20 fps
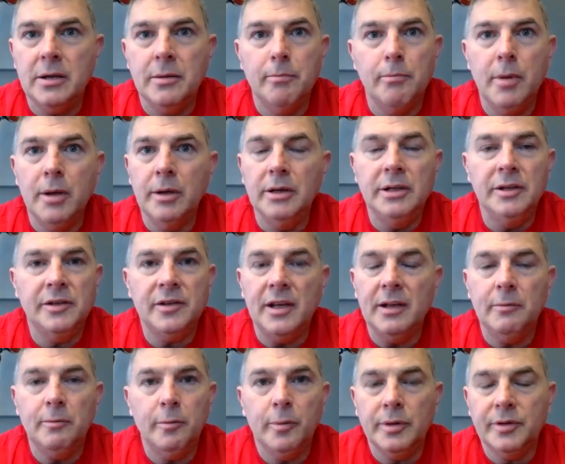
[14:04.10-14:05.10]
you a million
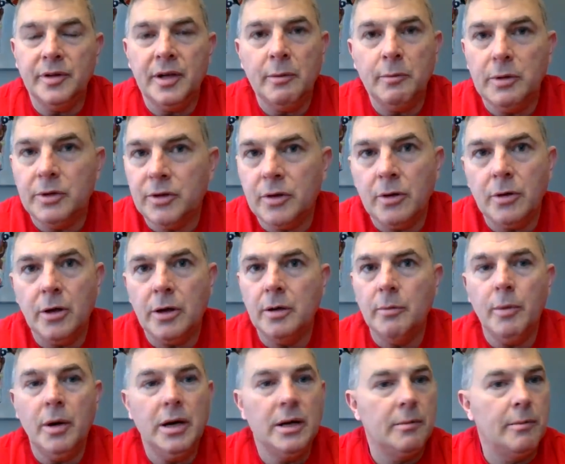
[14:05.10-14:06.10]
cent percent return on your
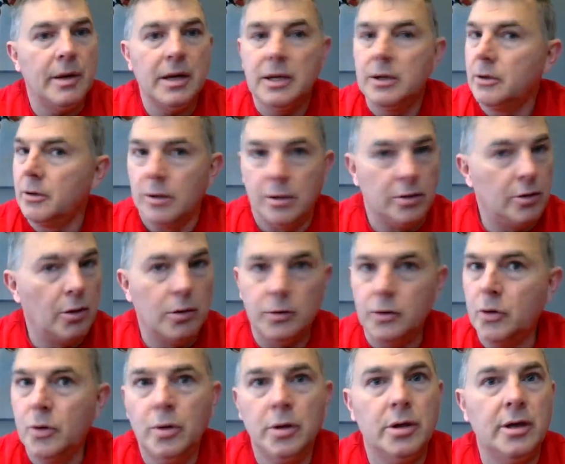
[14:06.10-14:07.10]
money." Man,
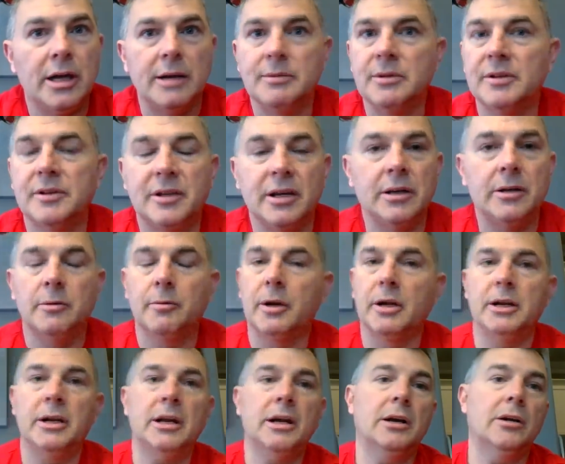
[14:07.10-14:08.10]
don't do it. I'm just telling you
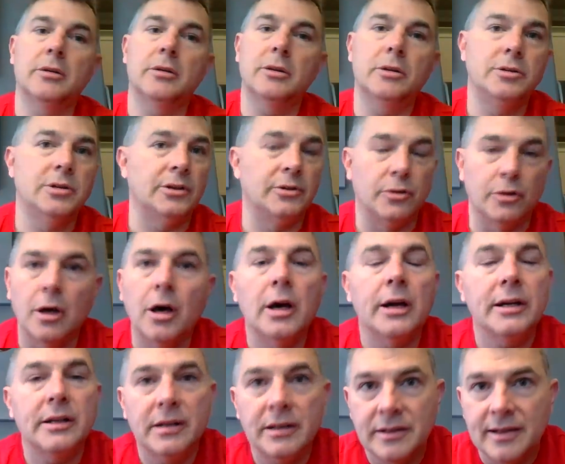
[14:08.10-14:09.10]
right now. You just
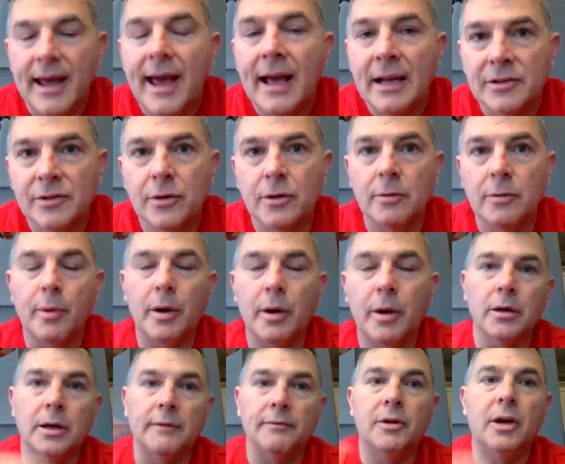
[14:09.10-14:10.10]
luck of the tax go to
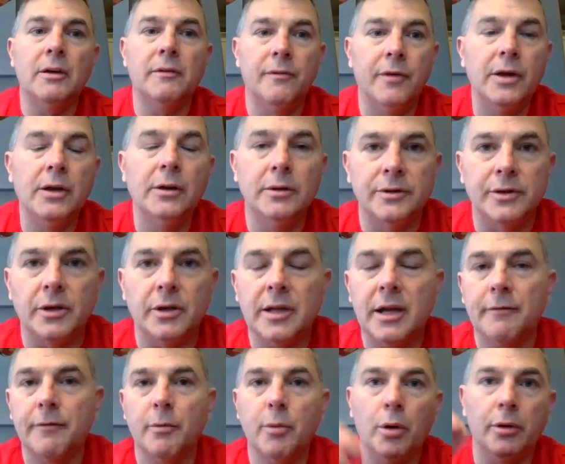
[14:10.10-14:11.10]
Maryland. I've done videos on
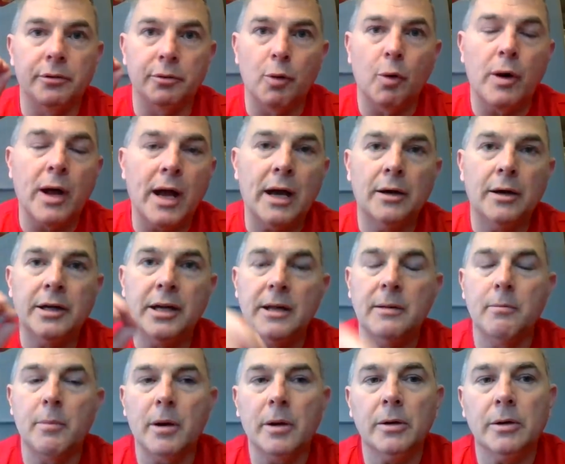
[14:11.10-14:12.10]
that for both Rhode Island
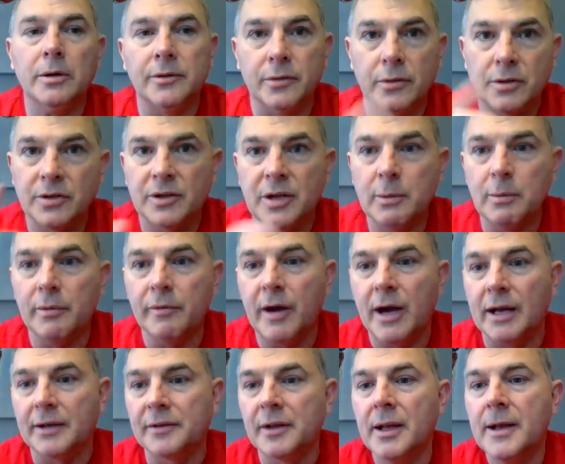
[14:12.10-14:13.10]
and Maryland, so just keep
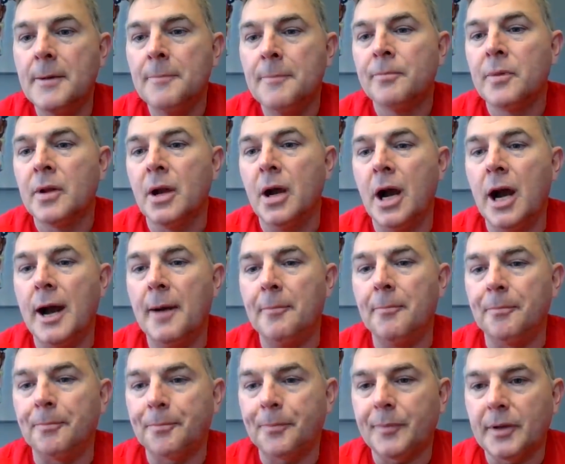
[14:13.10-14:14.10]
advised.
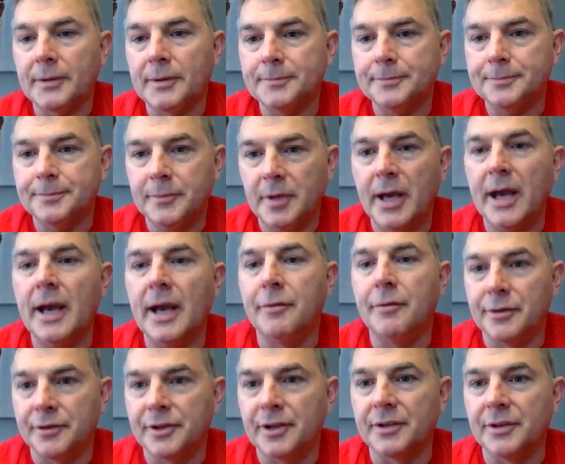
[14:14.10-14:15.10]
Um, yeah, if
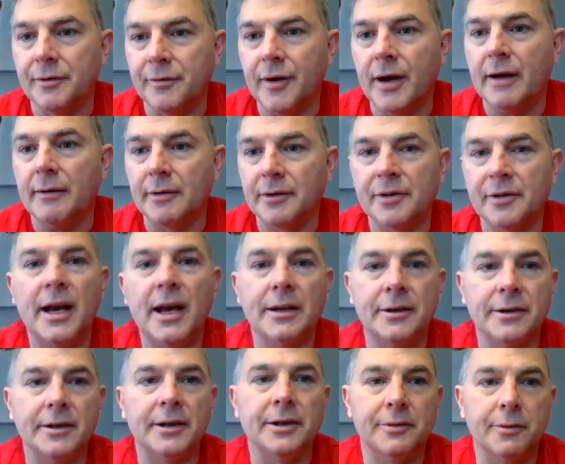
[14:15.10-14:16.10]
you're 65,
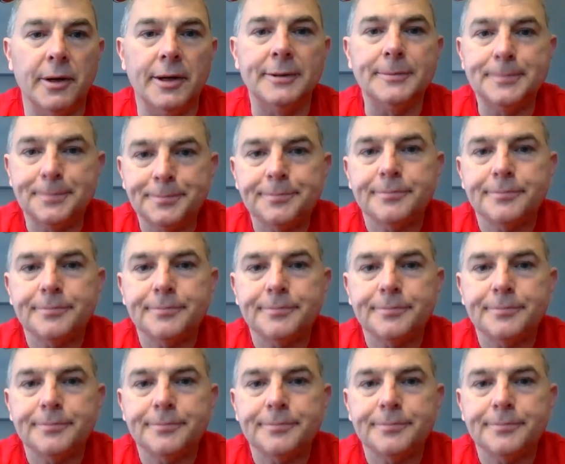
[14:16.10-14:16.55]
exactly. That's right.